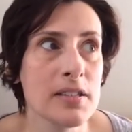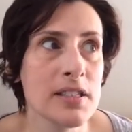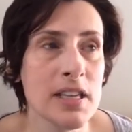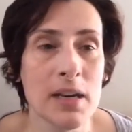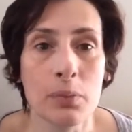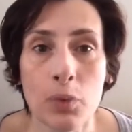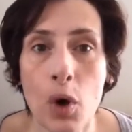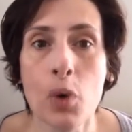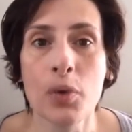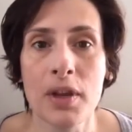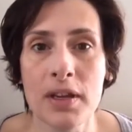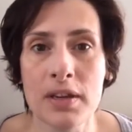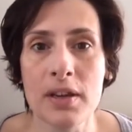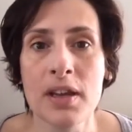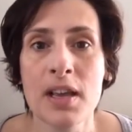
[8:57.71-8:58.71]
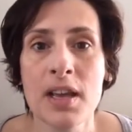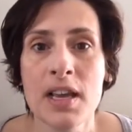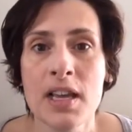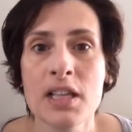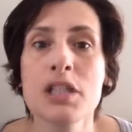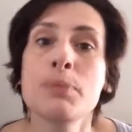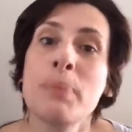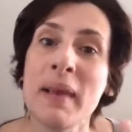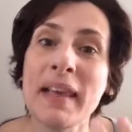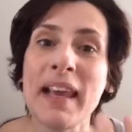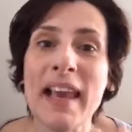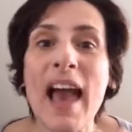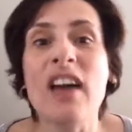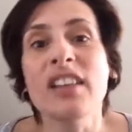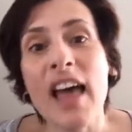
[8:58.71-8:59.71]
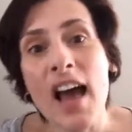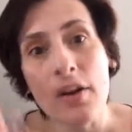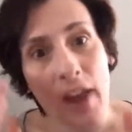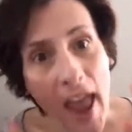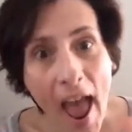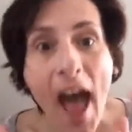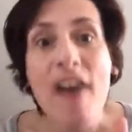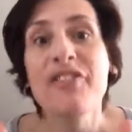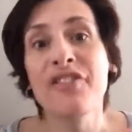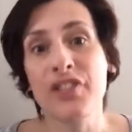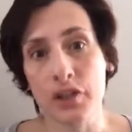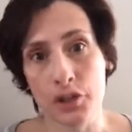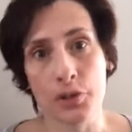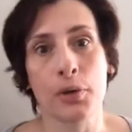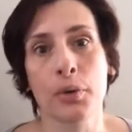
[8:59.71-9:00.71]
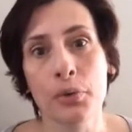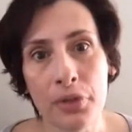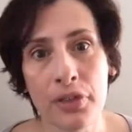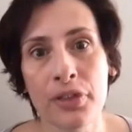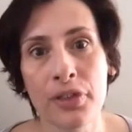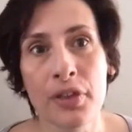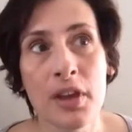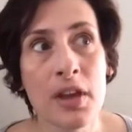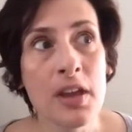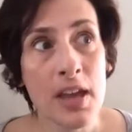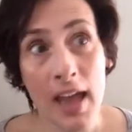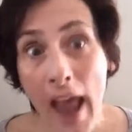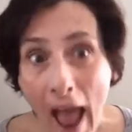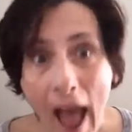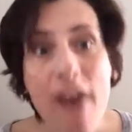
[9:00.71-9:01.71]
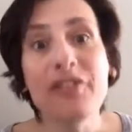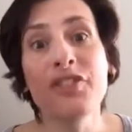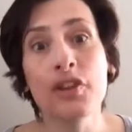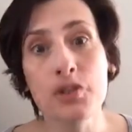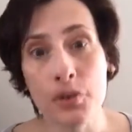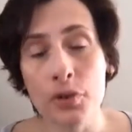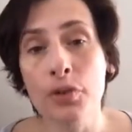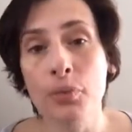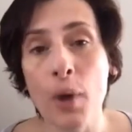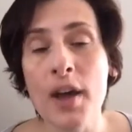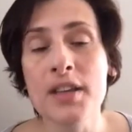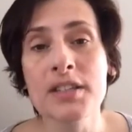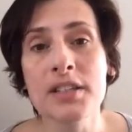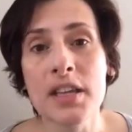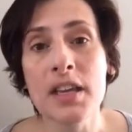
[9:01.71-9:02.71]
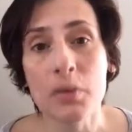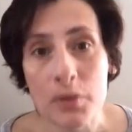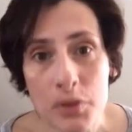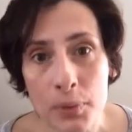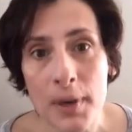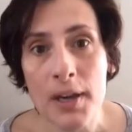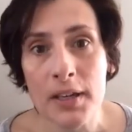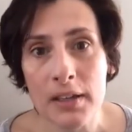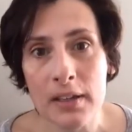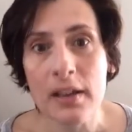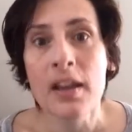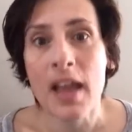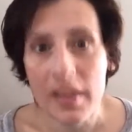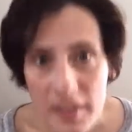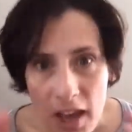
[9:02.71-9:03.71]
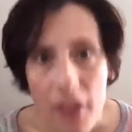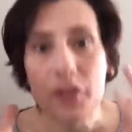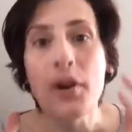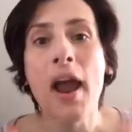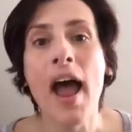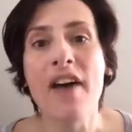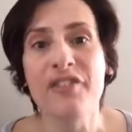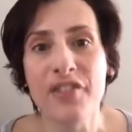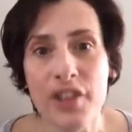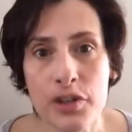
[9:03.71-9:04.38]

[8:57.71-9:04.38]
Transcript: Ronan speaking out loud half the truth, and half the truth was it was rigged, and the other half of the